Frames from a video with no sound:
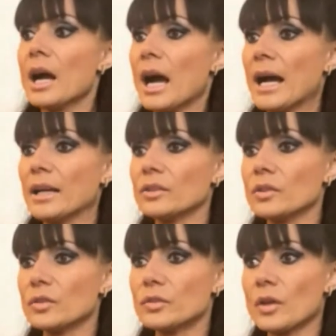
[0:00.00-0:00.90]
and
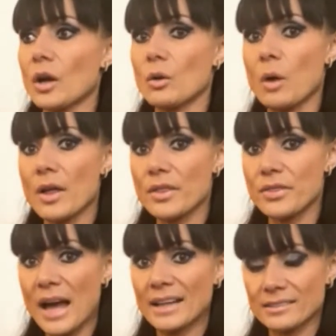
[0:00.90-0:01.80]
so
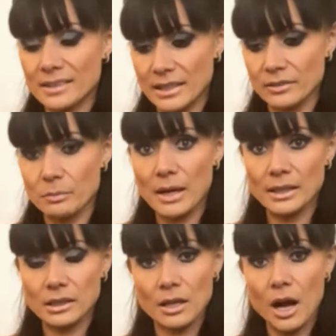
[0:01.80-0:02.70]
that is my
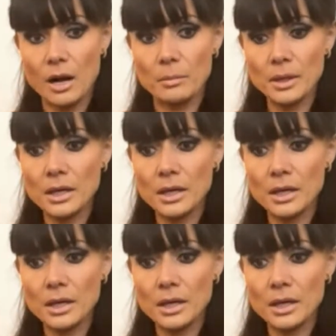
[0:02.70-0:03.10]
little hub.